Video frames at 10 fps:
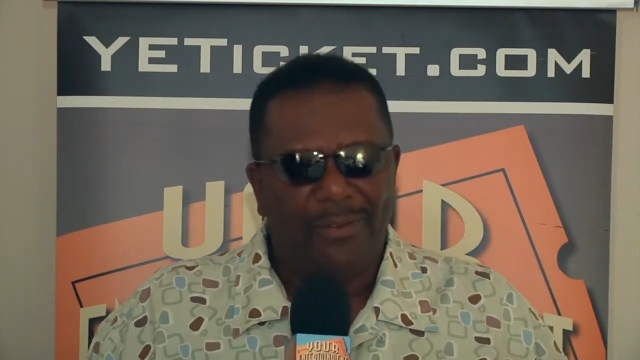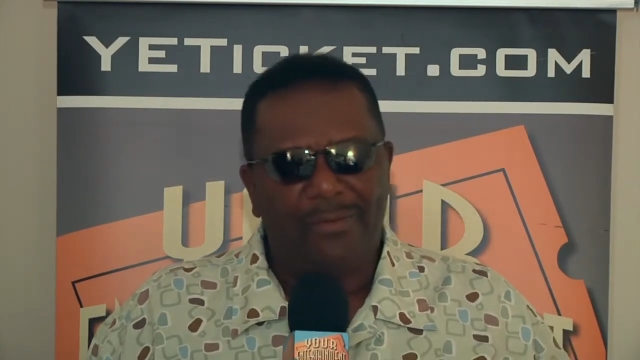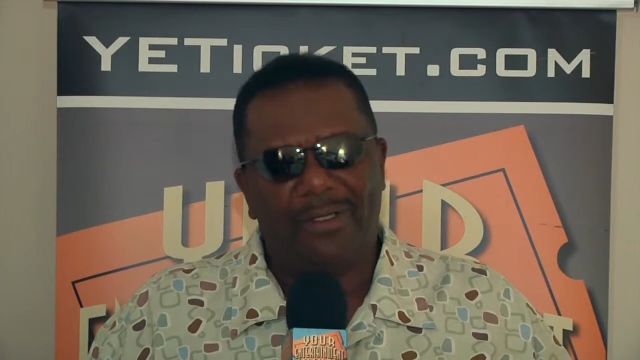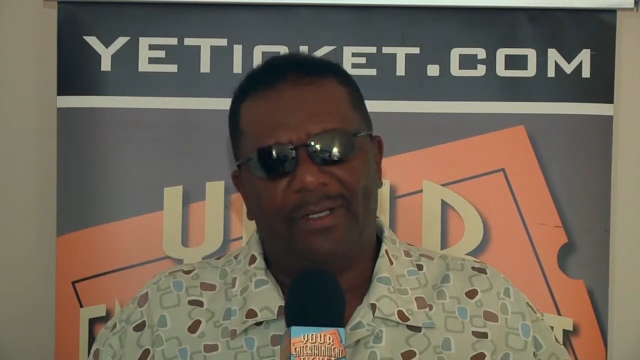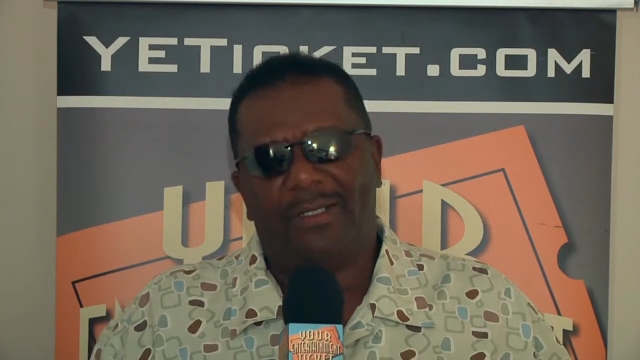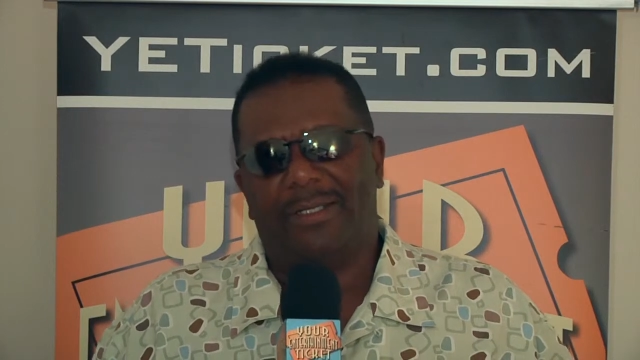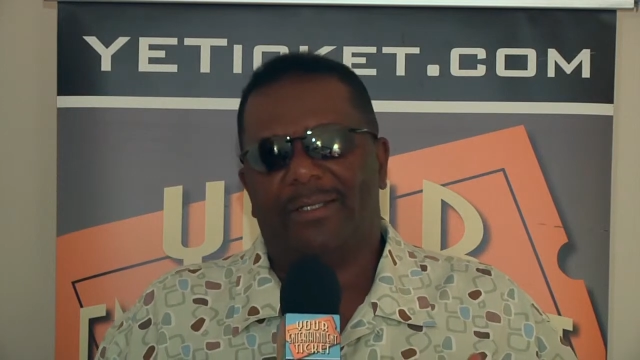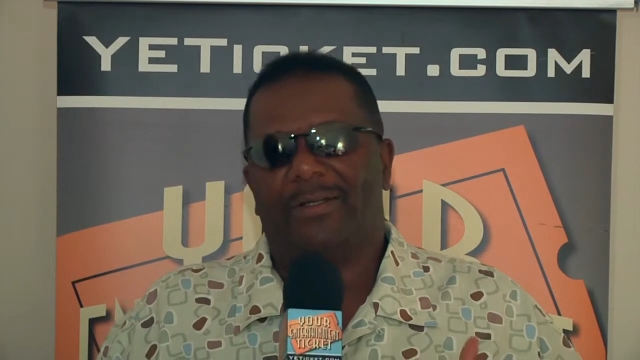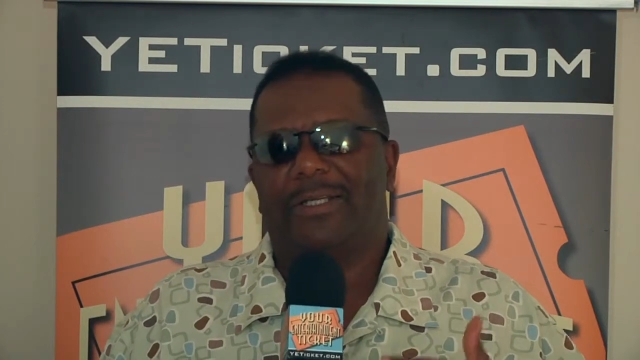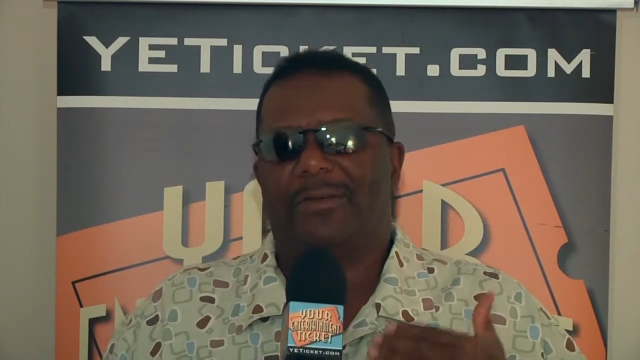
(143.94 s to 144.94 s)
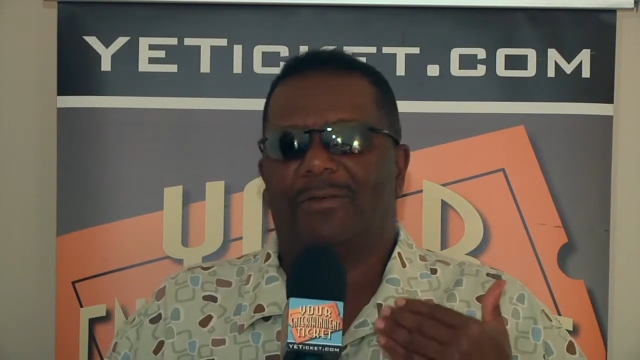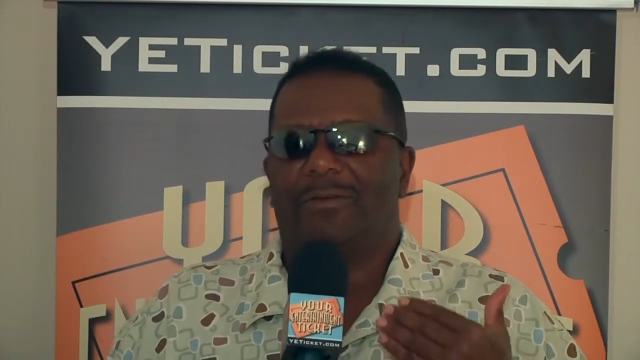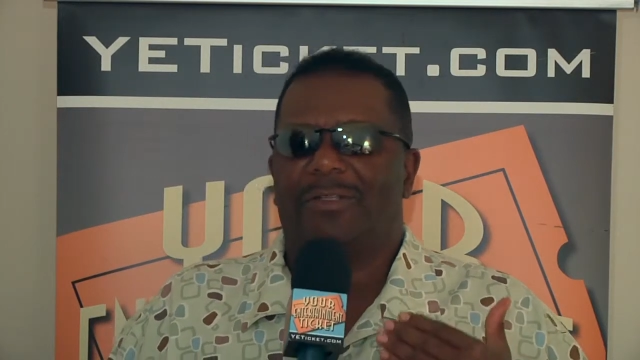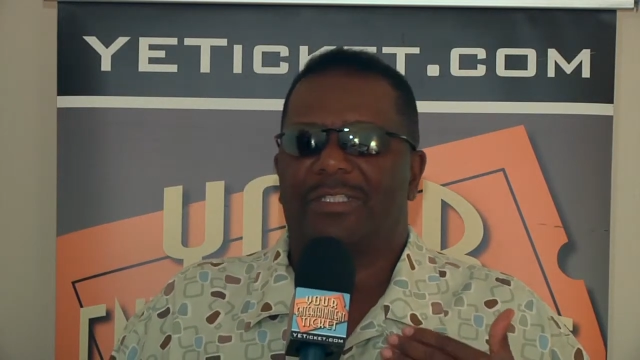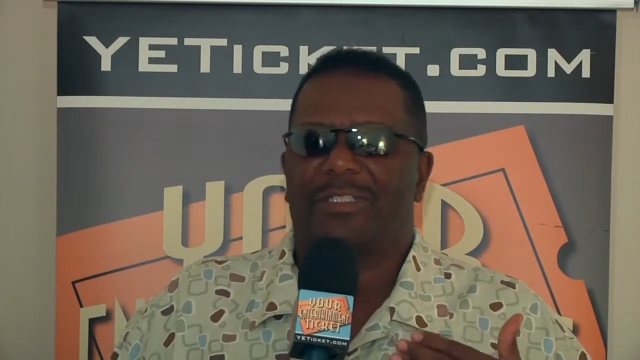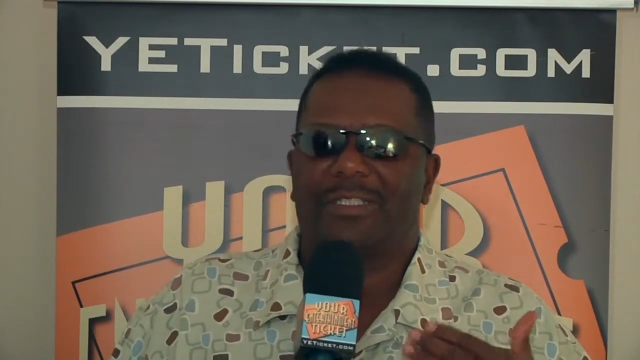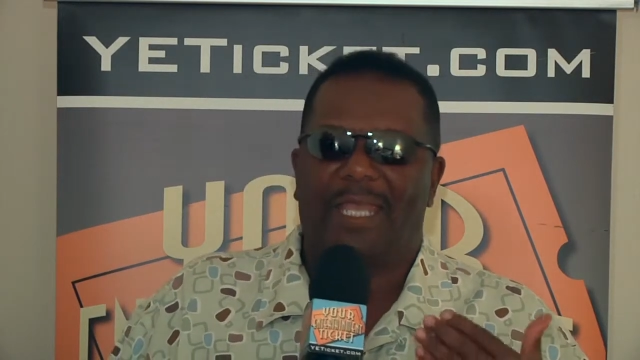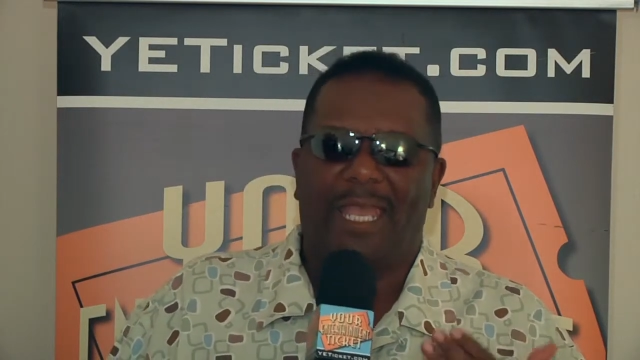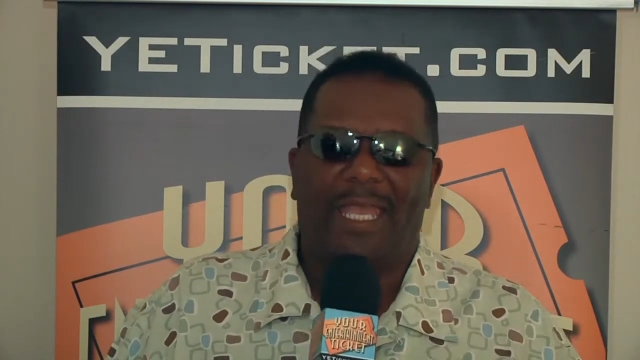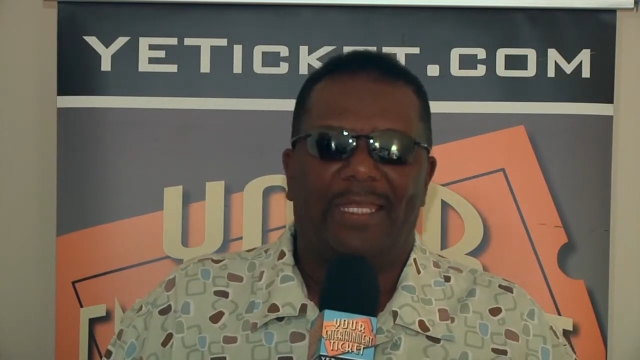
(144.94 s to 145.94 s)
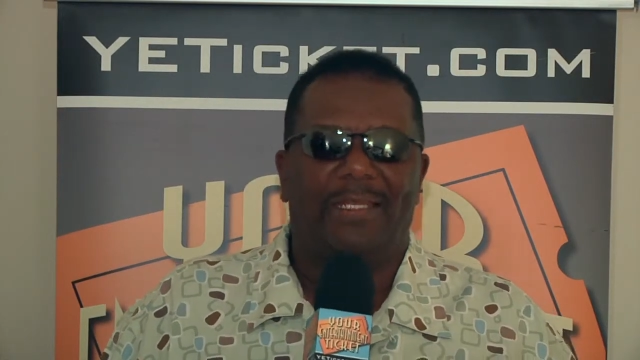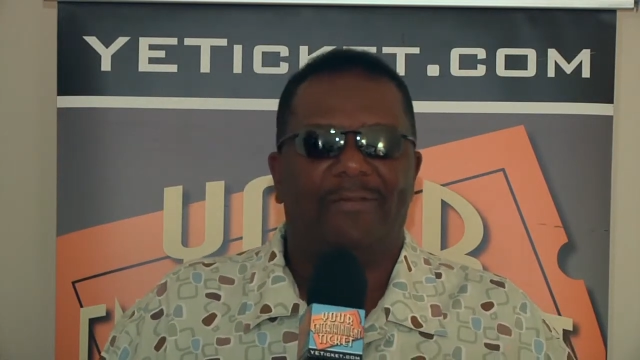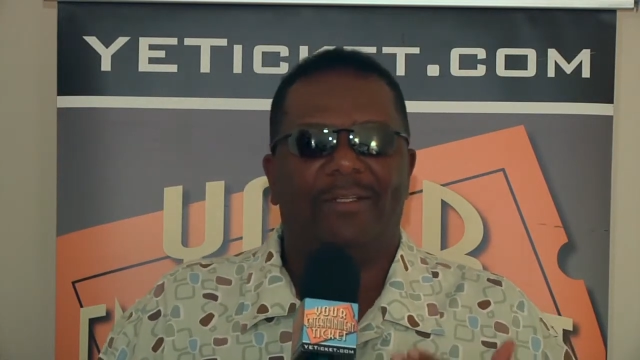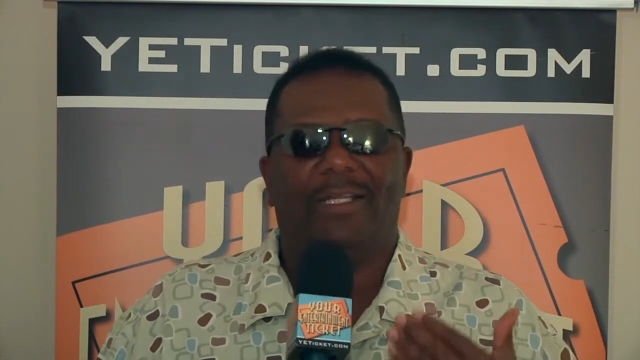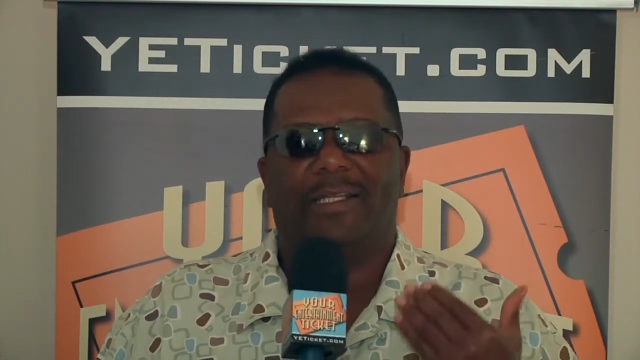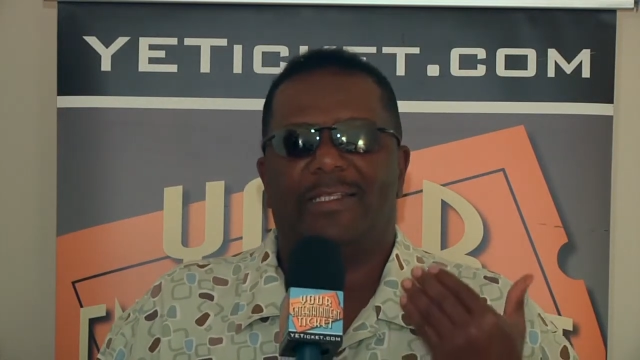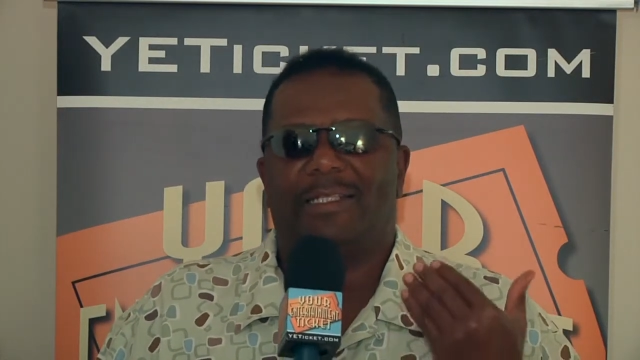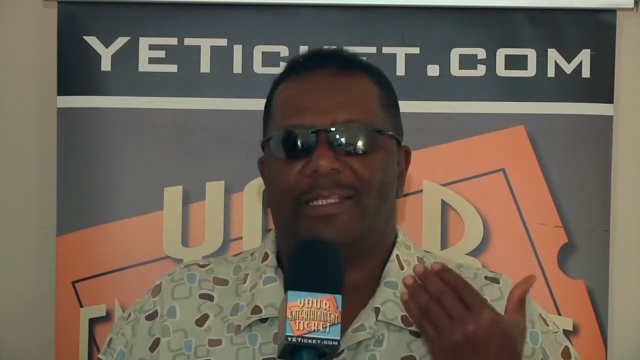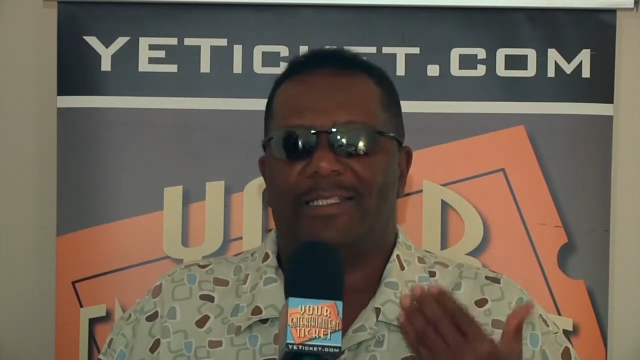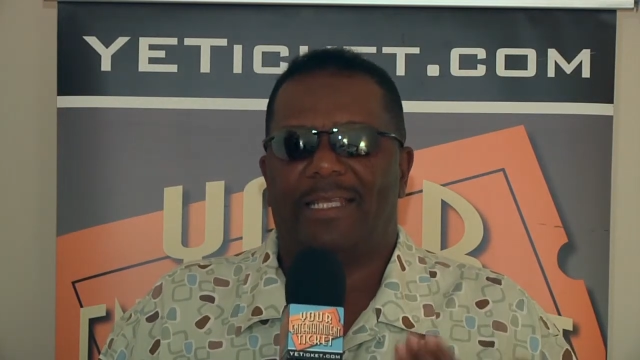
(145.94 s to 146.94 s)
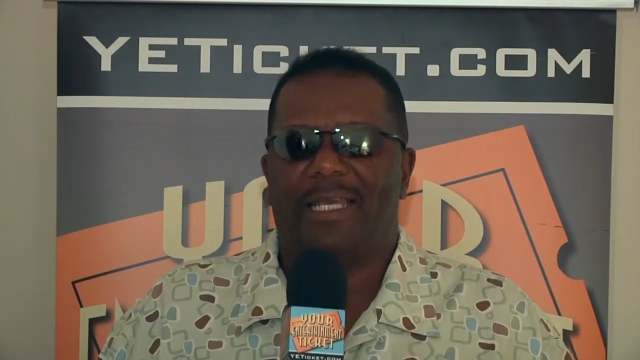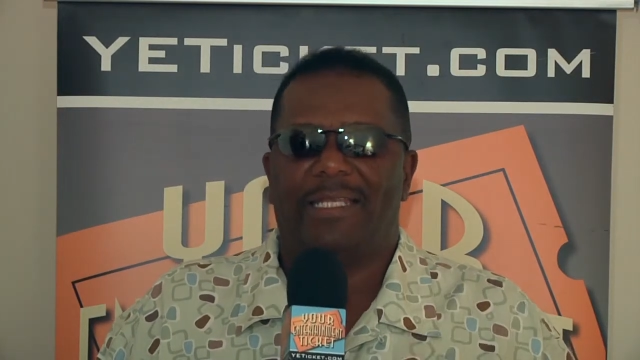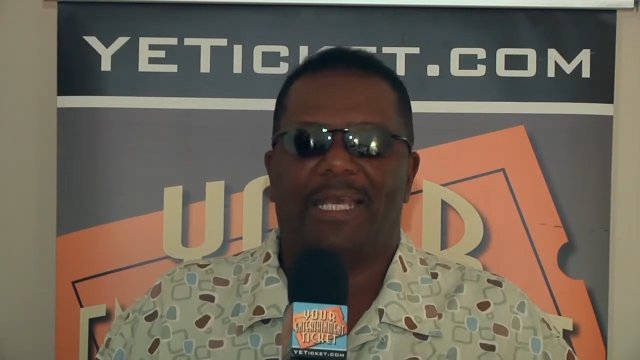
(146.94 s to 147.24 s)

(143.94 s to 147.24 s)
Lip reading: Well, you know, he grew up with his dad. He didn't really understand his dad.